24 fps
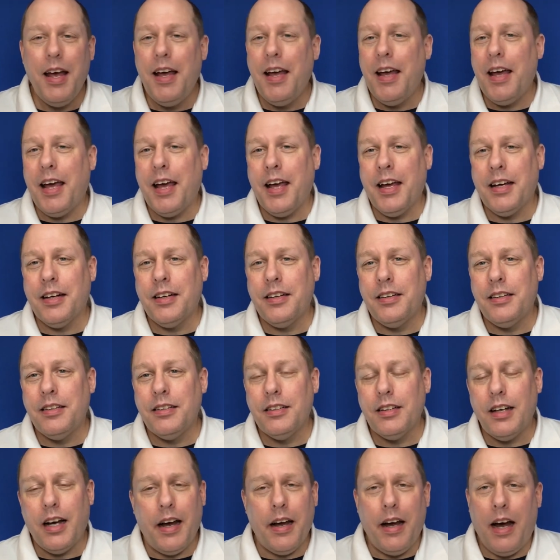and
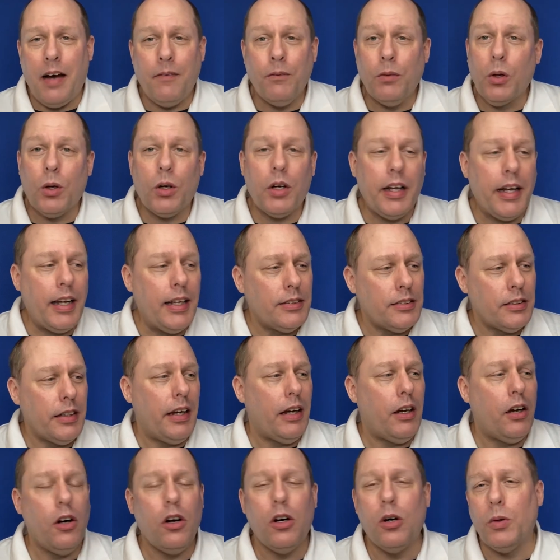I, am learning as I
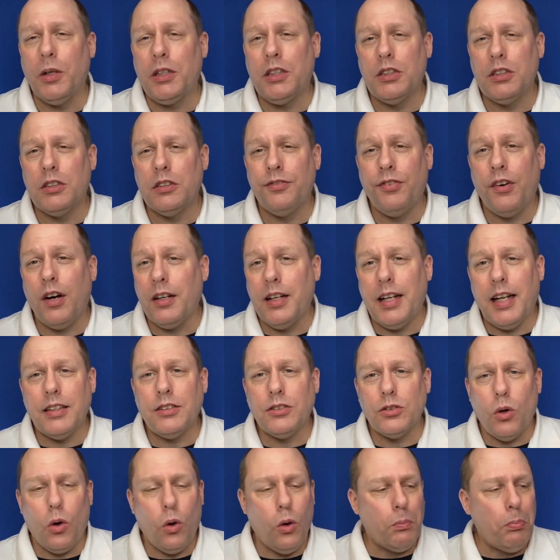go, which is fun. That's
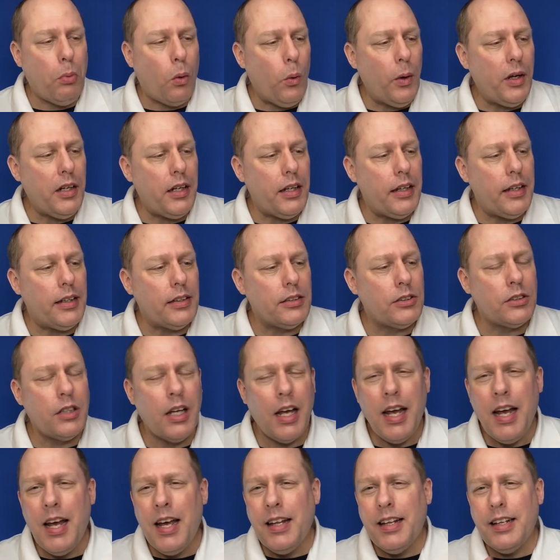the whole point of this.
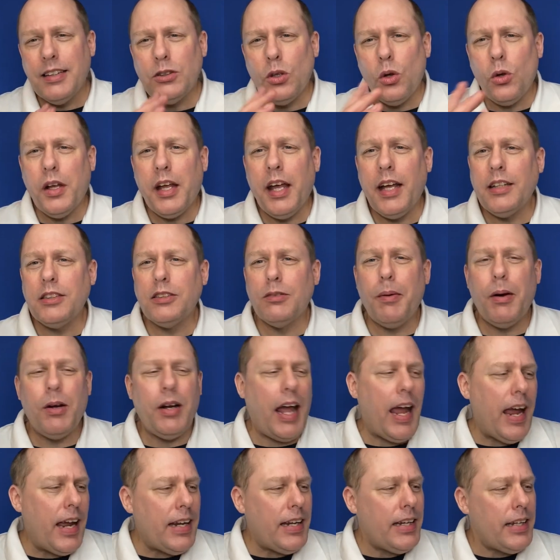This whole kit is about
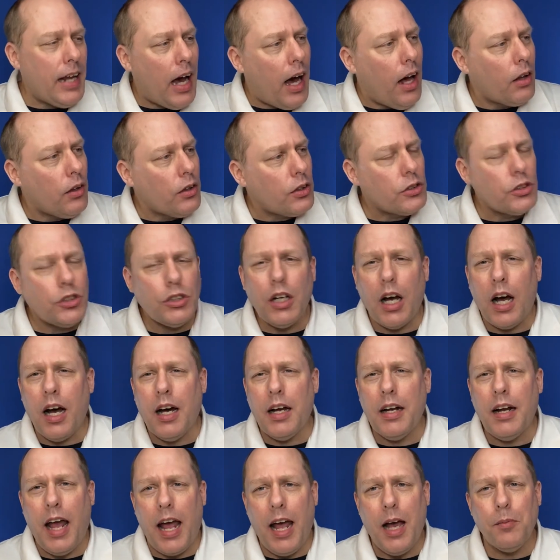$80
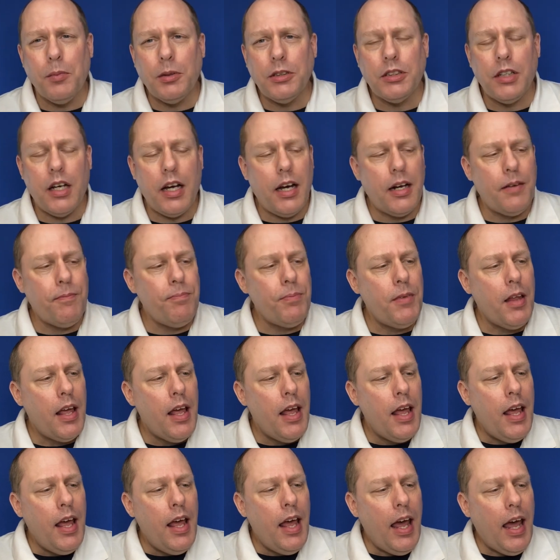on Amazon,
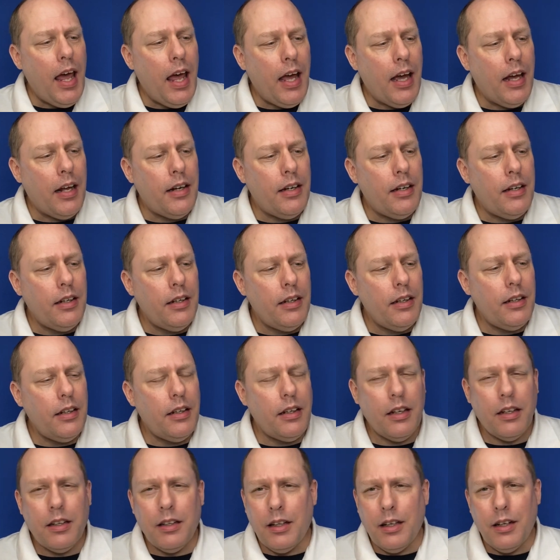and
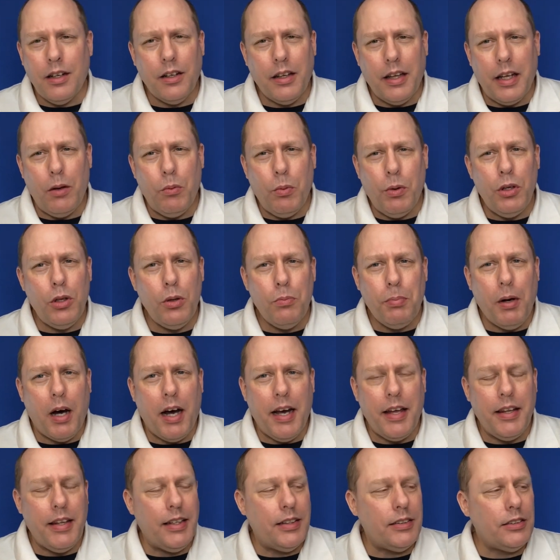clearly, when you buy
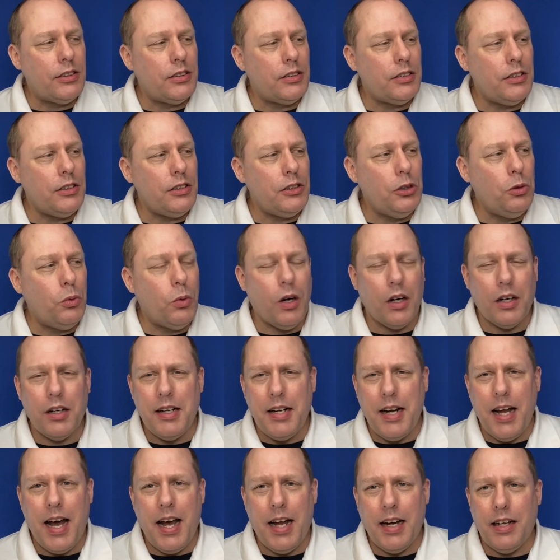this, you are
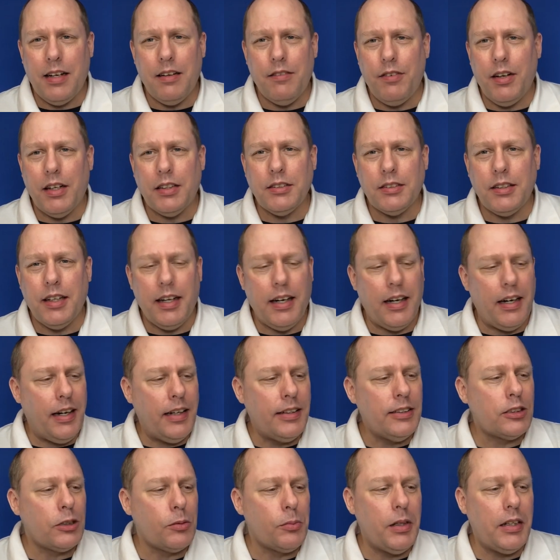not investing in an
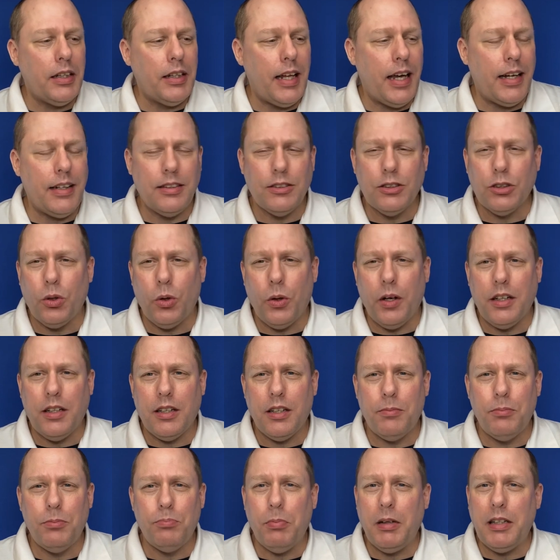instrument that is going to
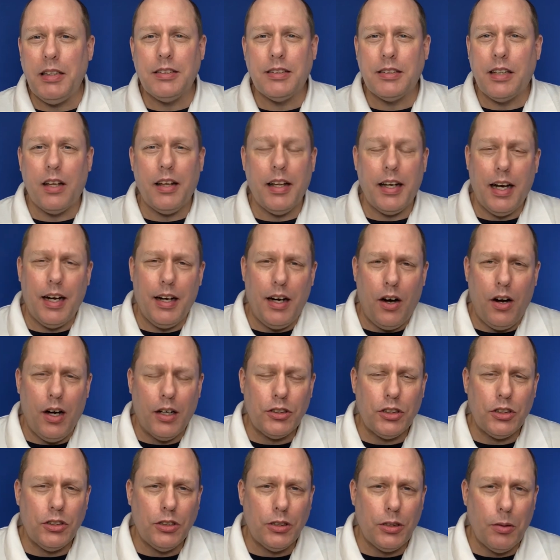be selling on
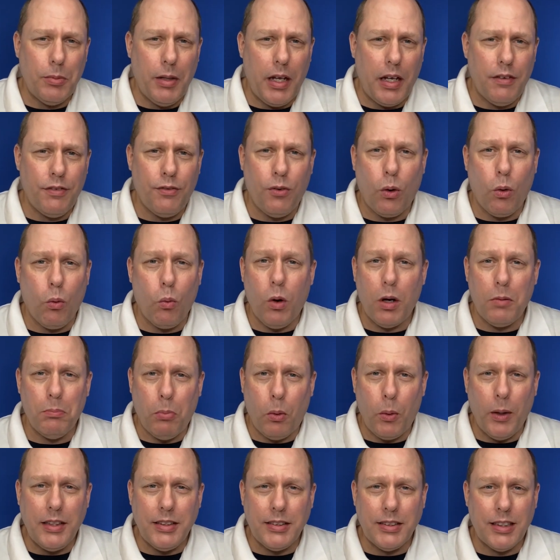auction someday for
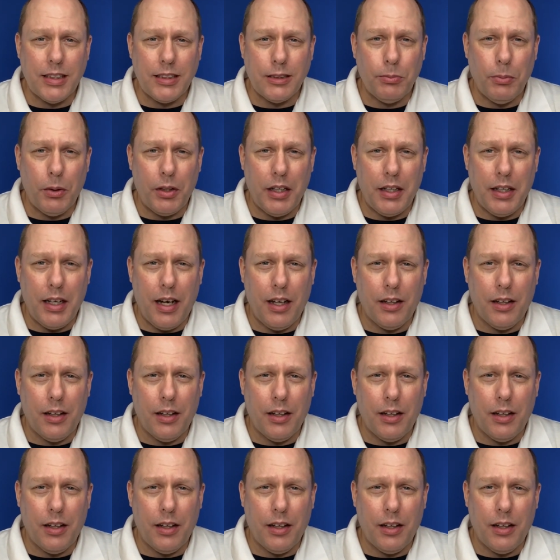$1.6 million.